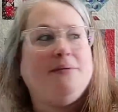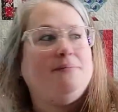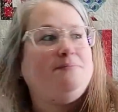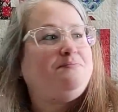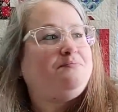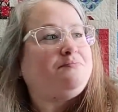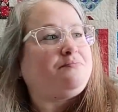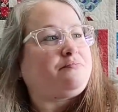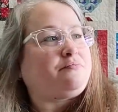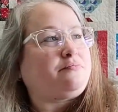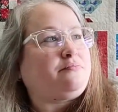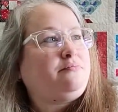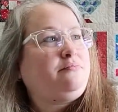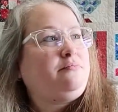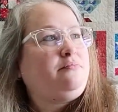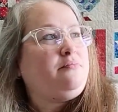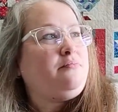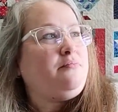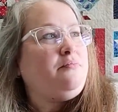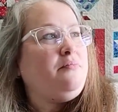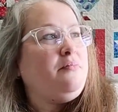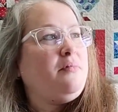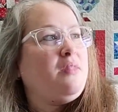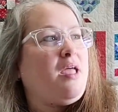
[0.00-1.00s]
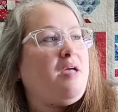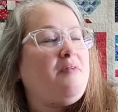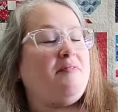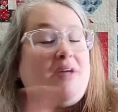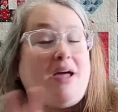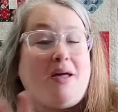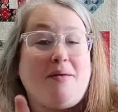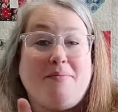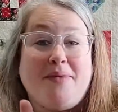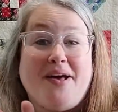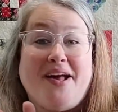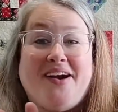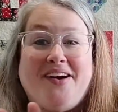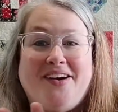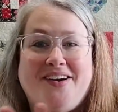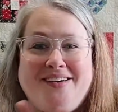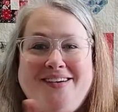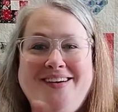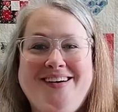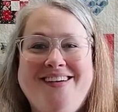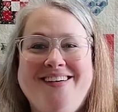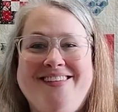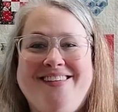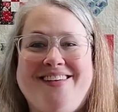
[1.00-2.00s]
it. I've gotten better.
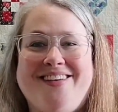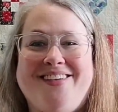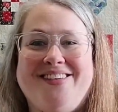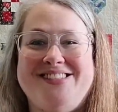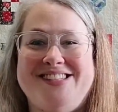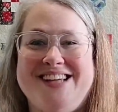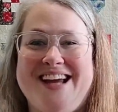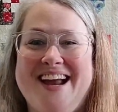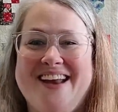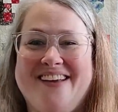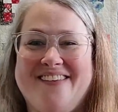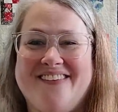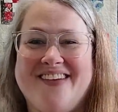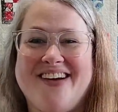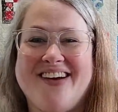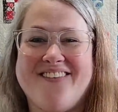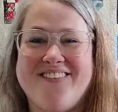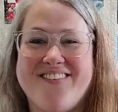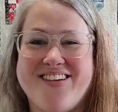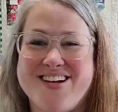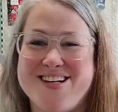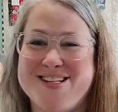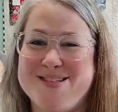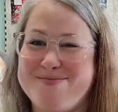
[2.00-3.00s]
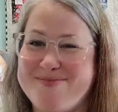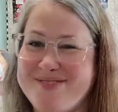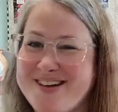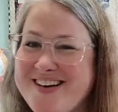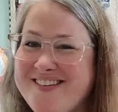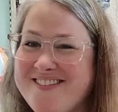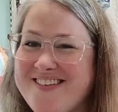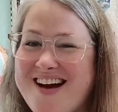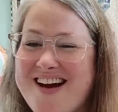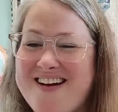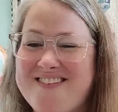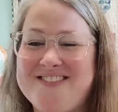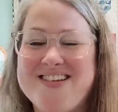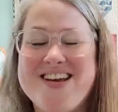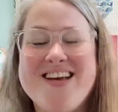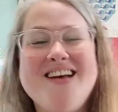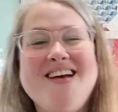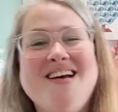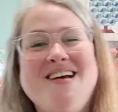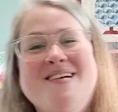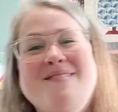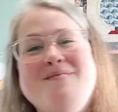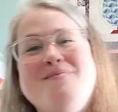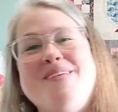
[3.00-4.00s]
The January one is pretty rough,
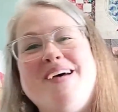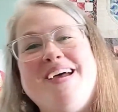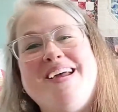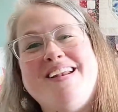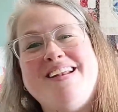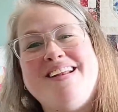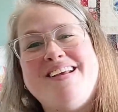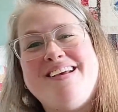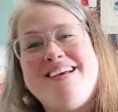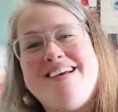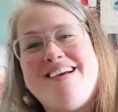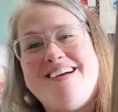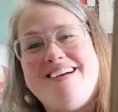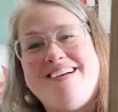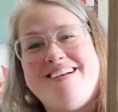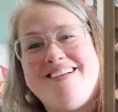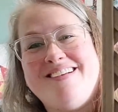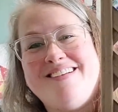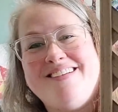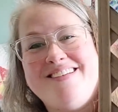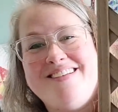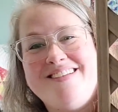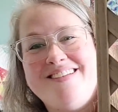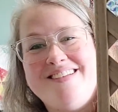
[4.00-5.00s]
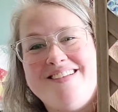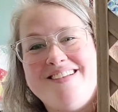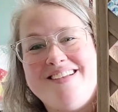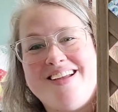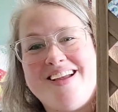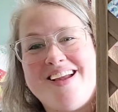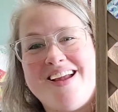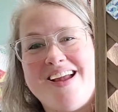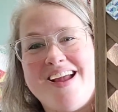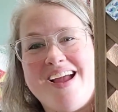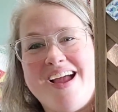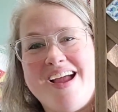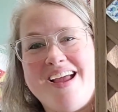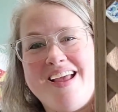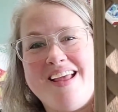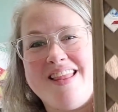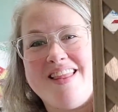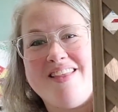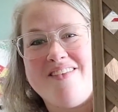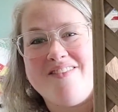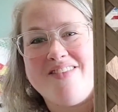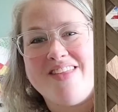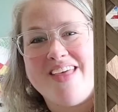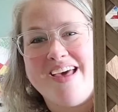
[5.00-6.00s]
but I
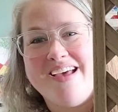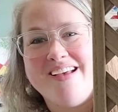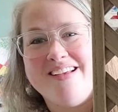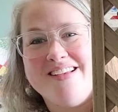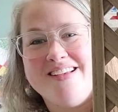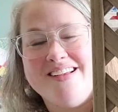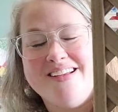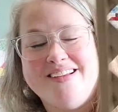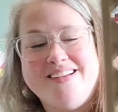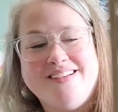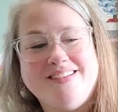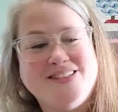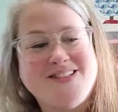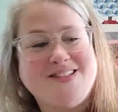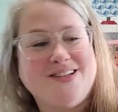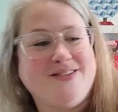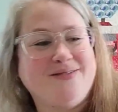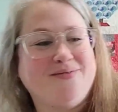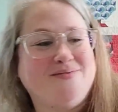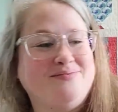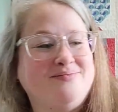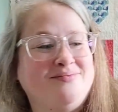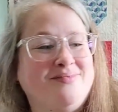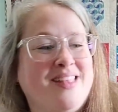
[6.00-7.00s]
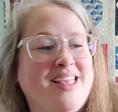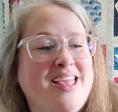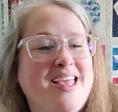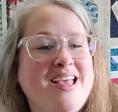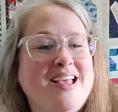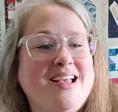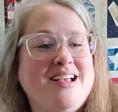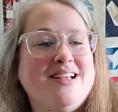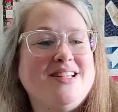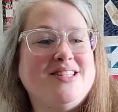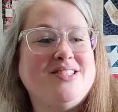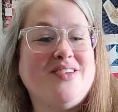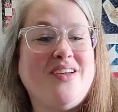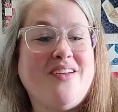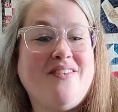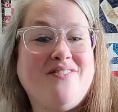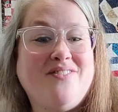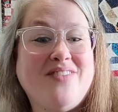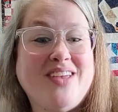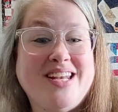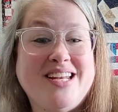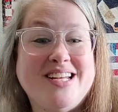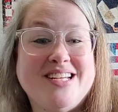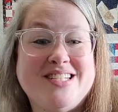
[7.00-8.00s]
love that. So I
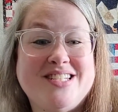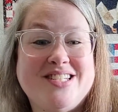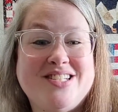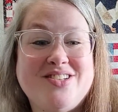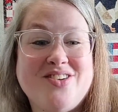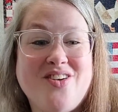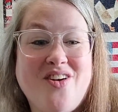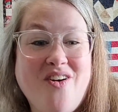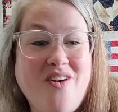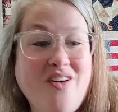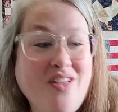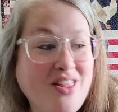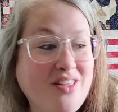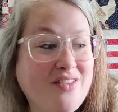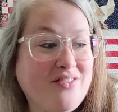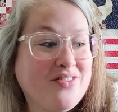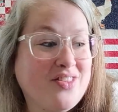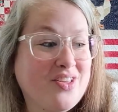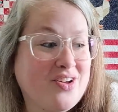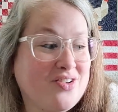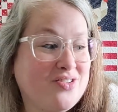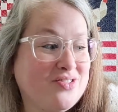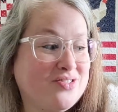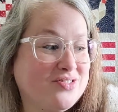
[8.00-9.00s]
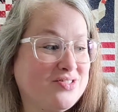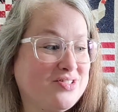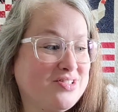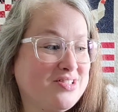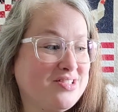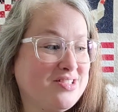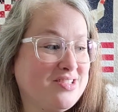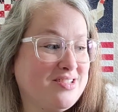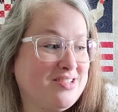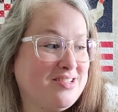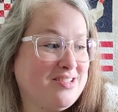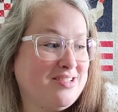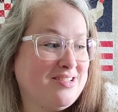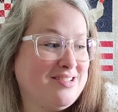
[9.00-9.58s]
finished all of those.